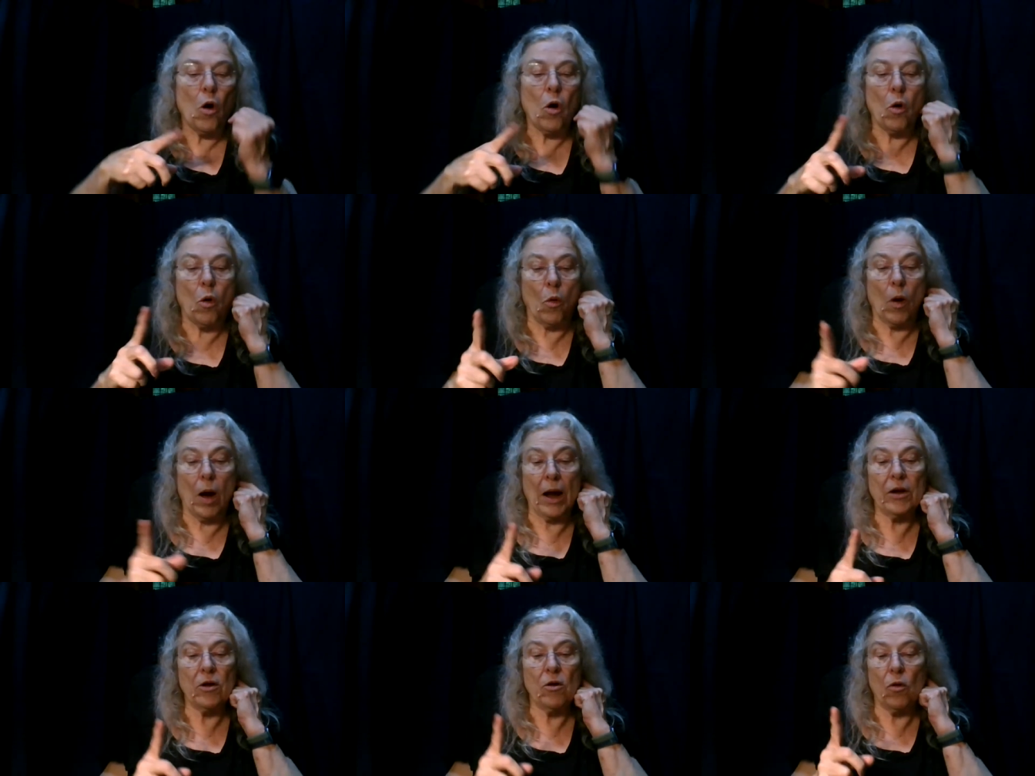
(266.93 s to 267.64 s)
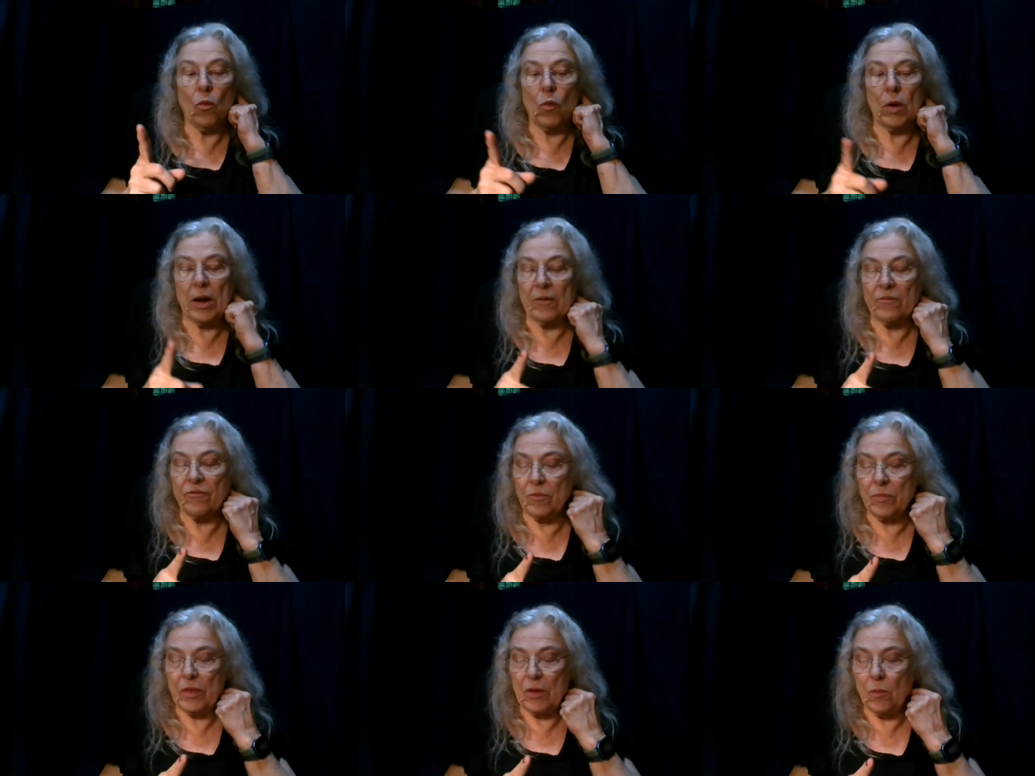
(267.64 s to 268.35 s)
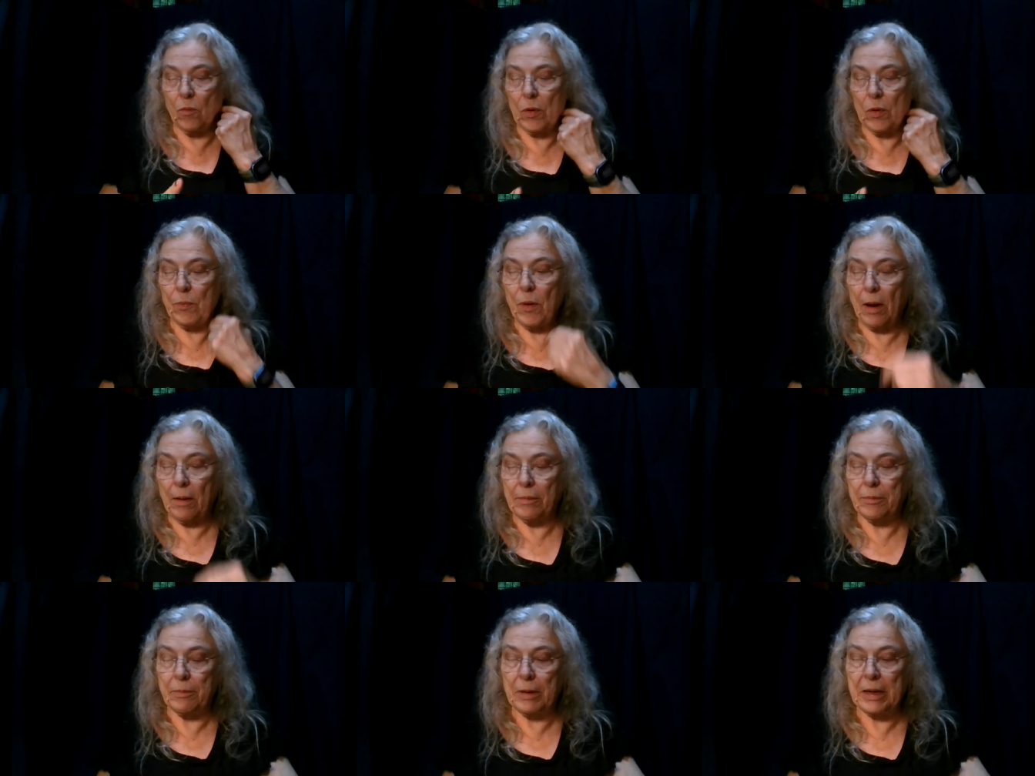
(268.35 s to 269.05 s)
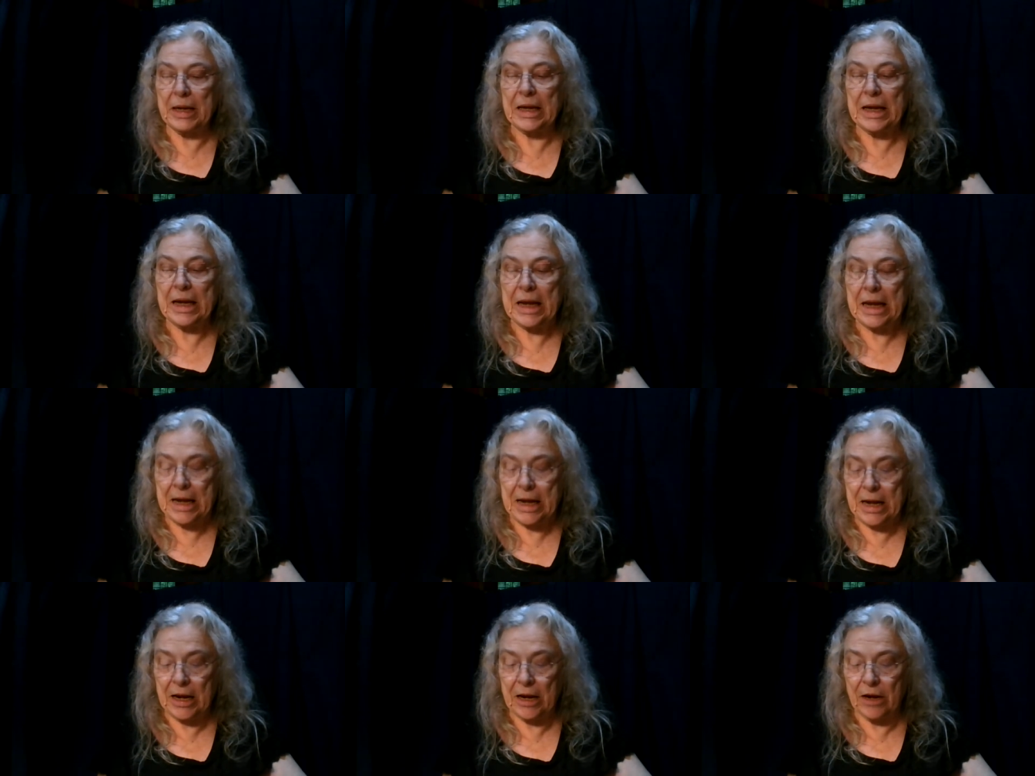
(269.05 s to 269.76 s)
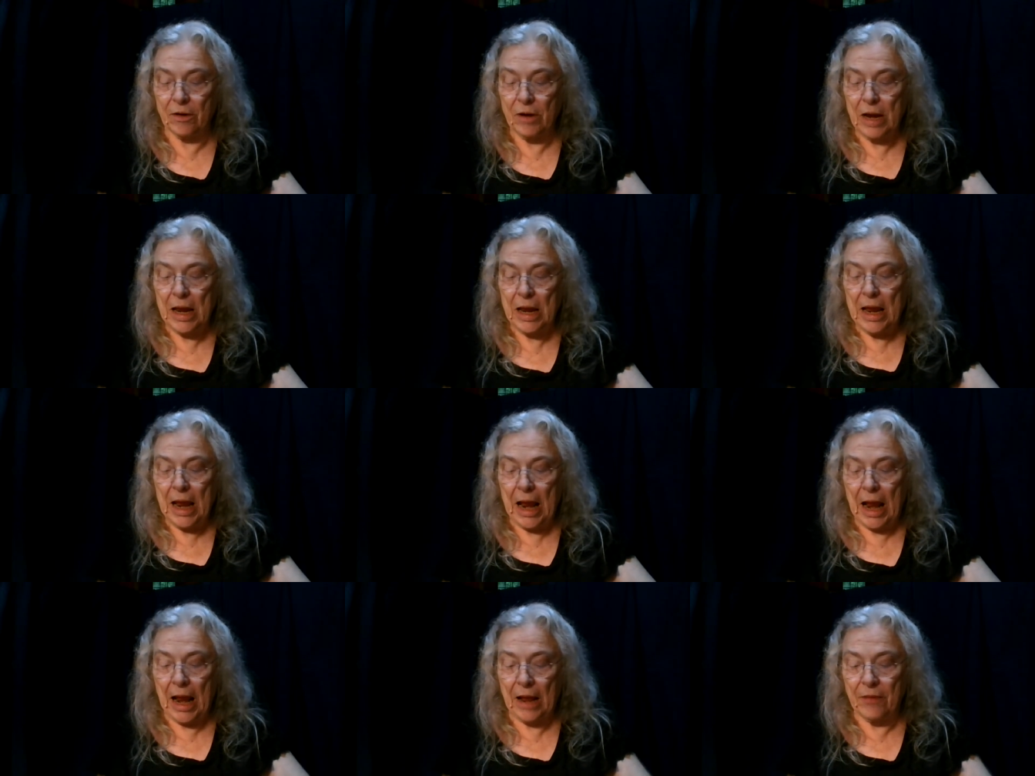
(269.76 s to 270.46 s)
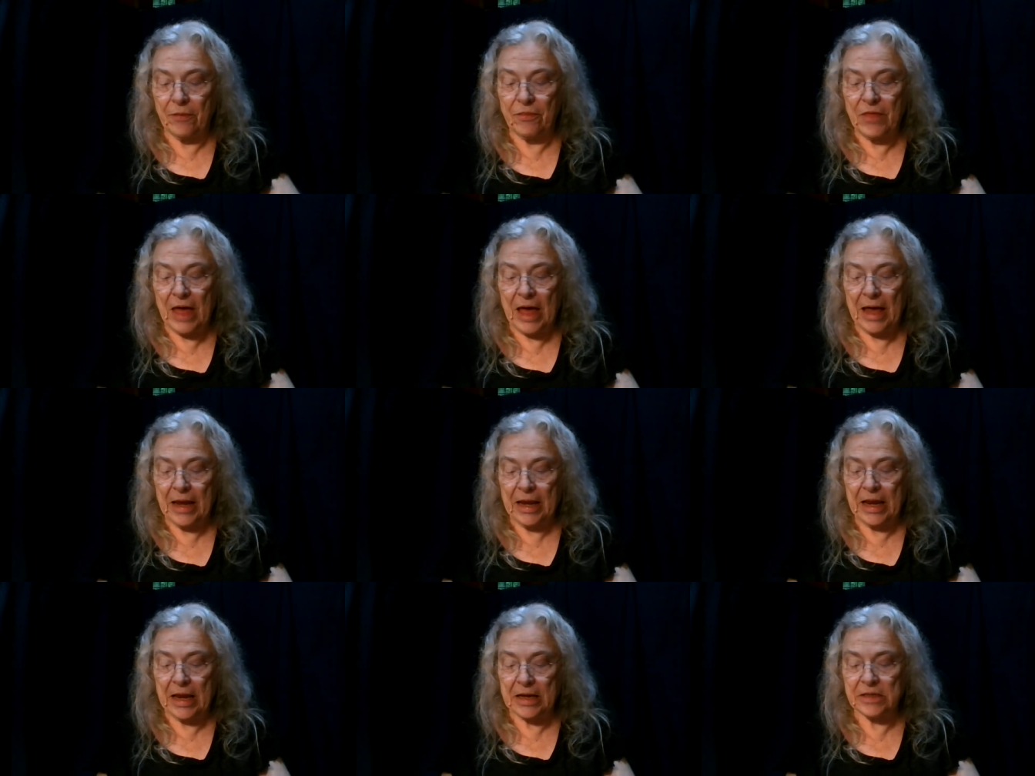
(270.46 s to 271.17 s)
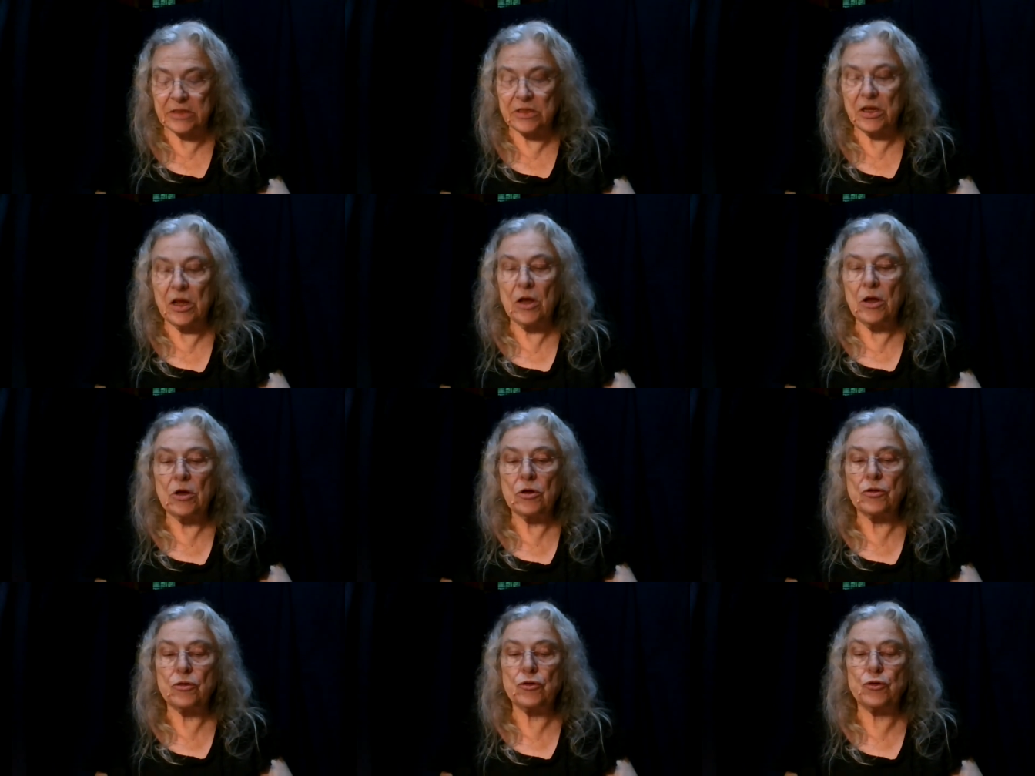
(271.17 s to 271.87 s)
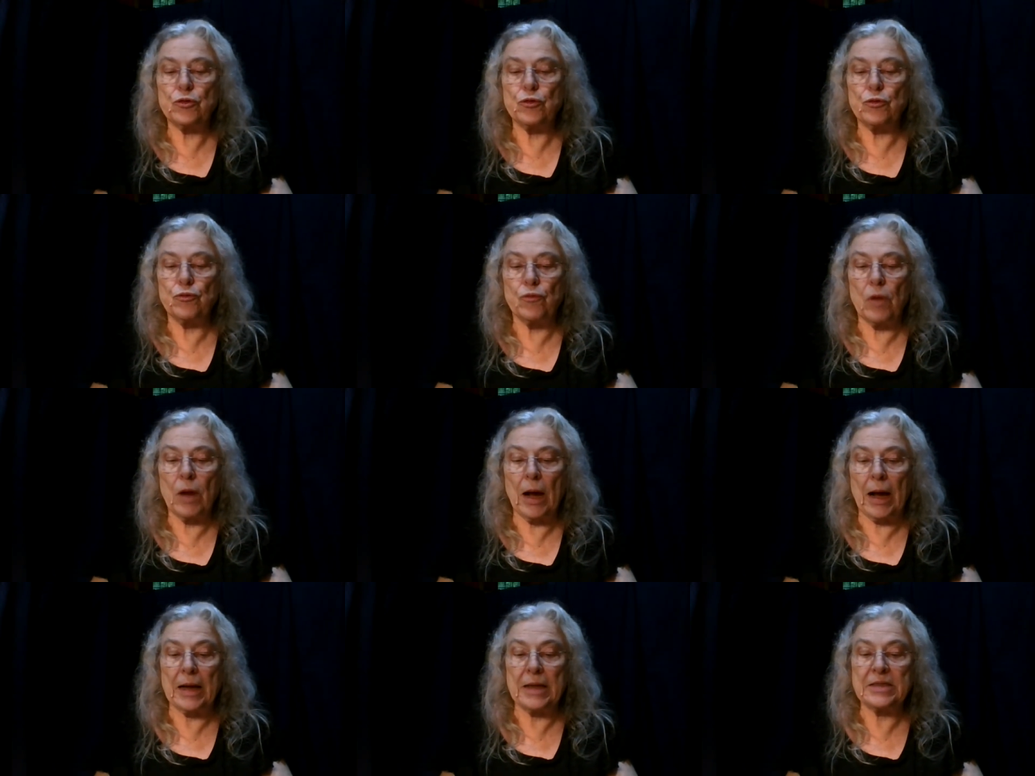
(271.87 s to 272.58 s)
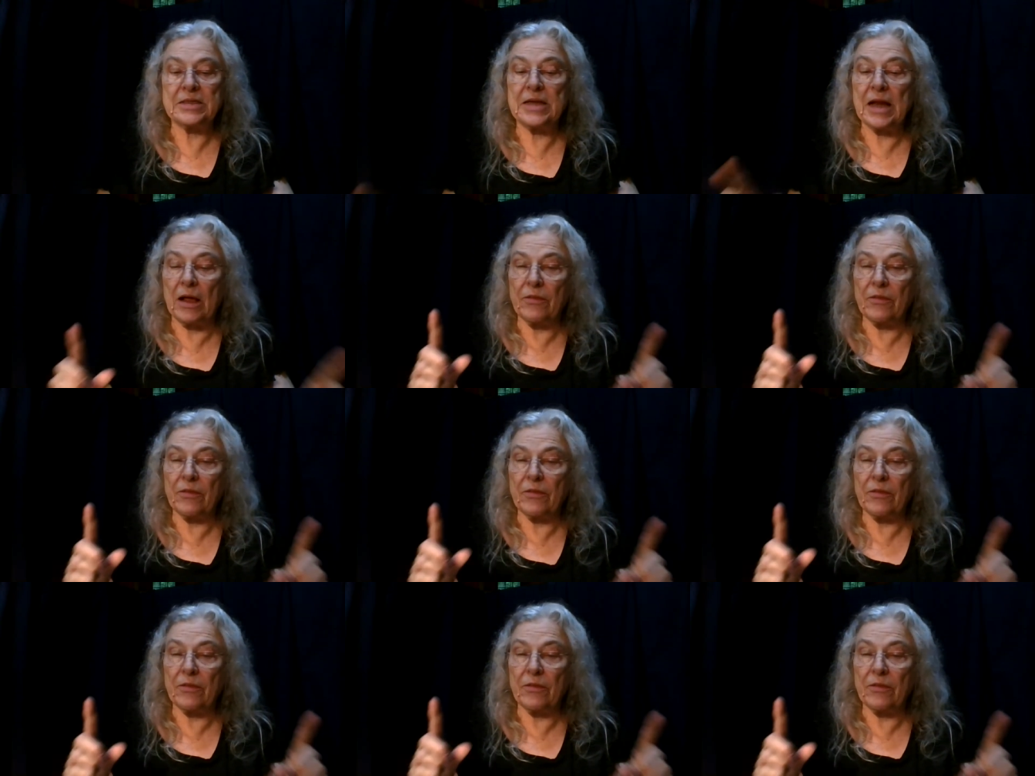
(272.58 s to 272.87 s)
Oh, I know one of them that we probably need here, and that is to rise.